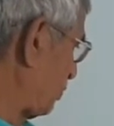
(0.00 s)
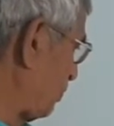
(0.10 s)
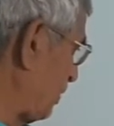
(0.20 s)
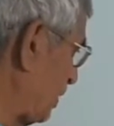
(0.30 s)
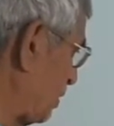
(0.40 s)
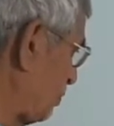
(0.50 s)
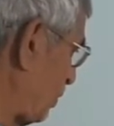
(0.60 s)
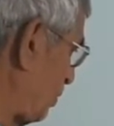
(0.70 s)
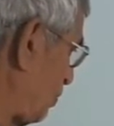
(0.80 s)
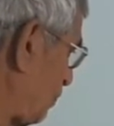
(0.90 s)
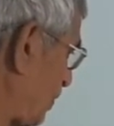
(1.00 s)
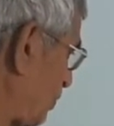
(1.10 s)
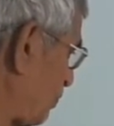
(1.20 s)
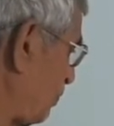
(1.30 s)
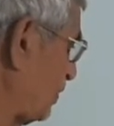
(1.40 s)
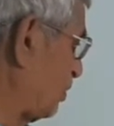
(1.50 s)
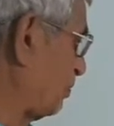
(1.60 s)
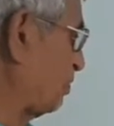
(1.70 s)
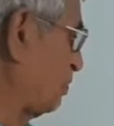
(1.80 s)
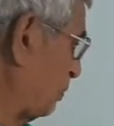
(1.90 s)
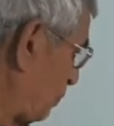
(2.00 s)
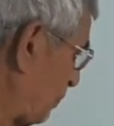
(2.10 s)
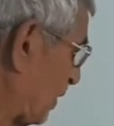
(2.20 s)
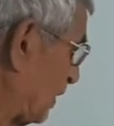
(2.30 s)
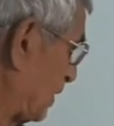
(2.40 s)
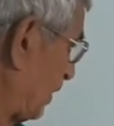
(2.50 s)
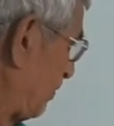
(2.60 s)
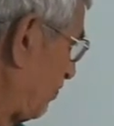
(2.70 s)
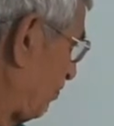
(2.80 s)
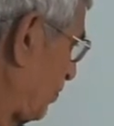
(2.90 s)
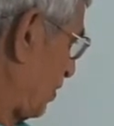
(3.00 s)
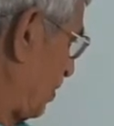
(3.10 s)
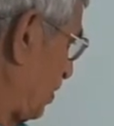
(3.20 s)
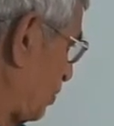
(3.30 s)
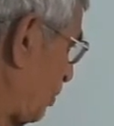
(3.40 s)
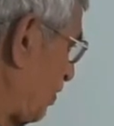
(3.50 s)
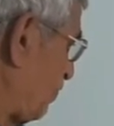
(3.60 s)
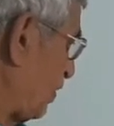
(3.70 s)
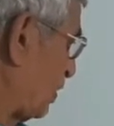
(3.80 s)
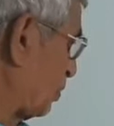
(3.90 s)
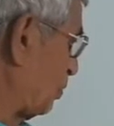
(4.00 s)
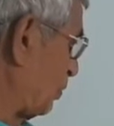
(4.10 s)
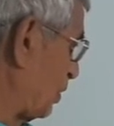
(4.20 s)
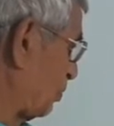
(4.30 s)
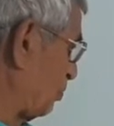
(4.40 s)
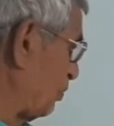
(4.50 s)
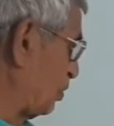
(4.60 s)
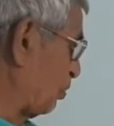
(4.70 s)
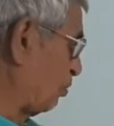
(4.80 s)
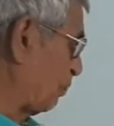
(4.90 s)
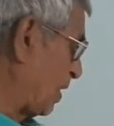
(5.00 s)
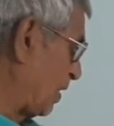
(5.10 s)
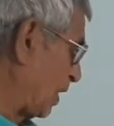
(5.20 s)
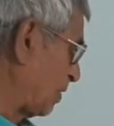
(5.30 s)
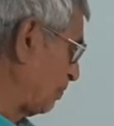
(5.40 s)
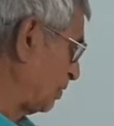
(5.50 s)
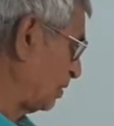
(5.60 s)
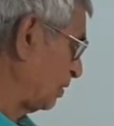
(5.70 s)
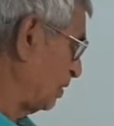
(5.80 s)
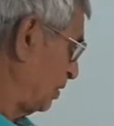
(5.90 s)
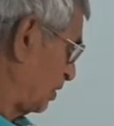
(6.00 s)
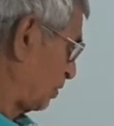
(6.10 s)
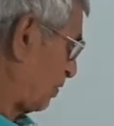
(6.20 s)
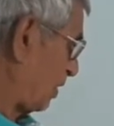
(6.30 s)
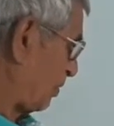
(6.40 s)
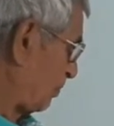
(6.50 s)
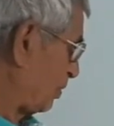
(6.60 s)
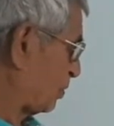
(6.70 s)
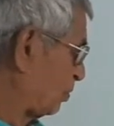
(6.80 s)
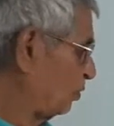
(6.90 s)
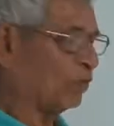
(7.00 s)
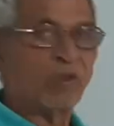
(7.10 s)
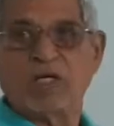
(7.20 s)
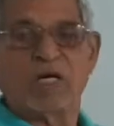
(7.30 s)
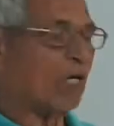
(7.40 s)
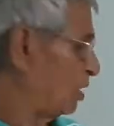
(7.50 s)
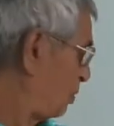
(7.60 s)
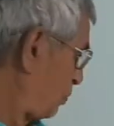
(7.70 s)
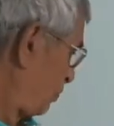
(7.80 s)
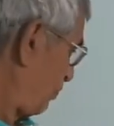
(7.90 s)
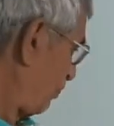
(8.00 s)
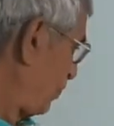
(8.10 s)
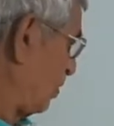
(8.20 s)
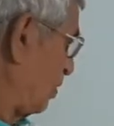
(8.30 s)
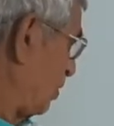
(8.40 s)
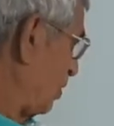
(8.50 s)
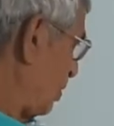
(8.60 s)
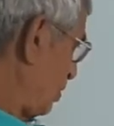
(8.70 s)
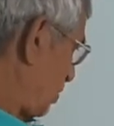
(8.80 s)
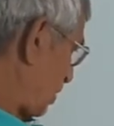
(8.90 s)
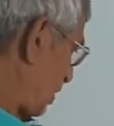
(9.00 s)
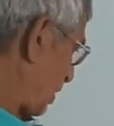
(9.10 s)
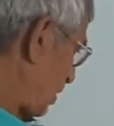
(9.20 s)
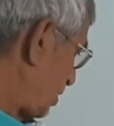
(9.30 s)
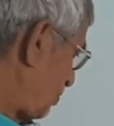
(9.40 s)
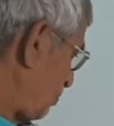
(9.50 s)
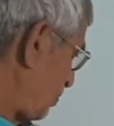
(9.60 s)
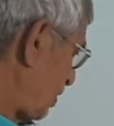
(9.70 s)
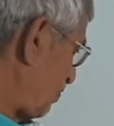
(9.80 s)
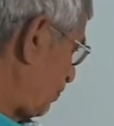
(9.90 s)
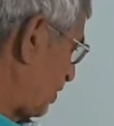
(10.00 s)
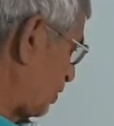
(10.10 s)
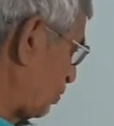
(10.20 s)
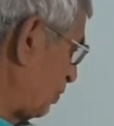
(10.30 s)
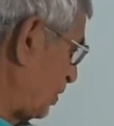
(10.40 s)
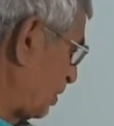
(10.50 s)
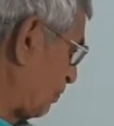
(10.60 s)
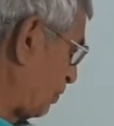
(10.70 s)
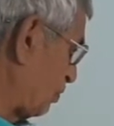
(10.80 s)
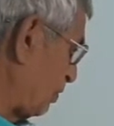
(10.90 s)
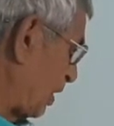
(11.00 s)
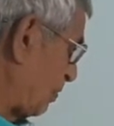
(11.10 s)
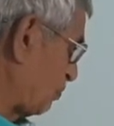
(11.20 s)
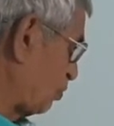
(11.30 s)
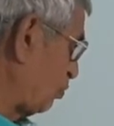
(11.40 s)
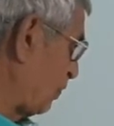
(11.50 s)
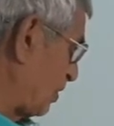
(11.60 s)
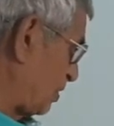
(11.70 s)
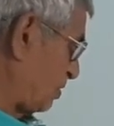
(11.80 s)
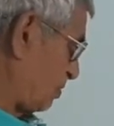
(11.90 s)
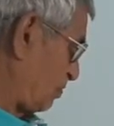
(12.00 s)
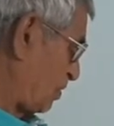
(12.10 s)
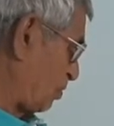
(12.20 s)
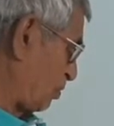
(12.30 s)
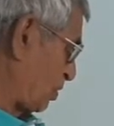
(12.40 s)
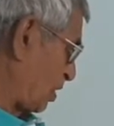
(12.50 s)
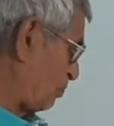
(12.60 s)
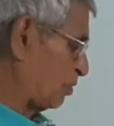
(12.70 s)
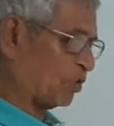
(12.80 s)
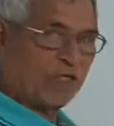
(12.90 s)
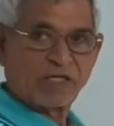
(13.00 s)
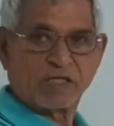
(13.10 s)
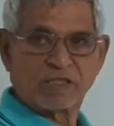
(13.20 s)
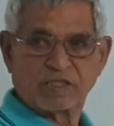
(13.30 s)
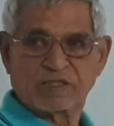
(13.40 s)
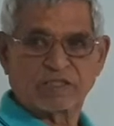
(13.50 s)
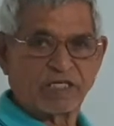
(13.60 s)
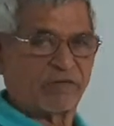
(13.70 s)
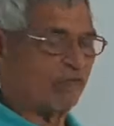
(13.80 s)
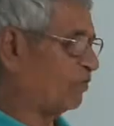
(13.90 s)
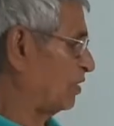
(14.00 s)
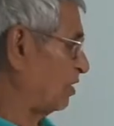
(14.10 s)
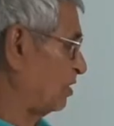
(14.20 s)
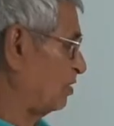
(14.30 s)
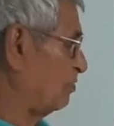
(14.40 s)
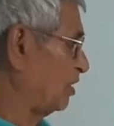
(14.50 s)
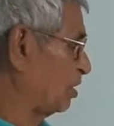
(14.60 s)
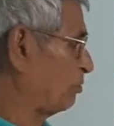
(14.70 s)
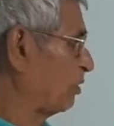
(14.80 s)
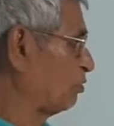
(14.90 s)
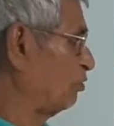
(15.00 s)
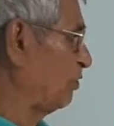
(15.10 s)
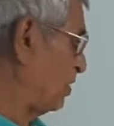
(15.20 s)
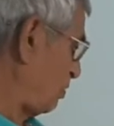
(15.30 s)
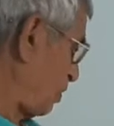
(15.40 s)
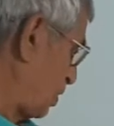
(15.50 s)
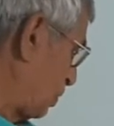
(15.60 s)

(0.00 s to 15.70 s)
to the bigger coil, or one with respect to 2, we can say. So, M12 is equal to mu 0 pi R1 square upon 2 R2. And M12 is equal to M21. We know that mutual induction is the same, whether it is with respect to 1 or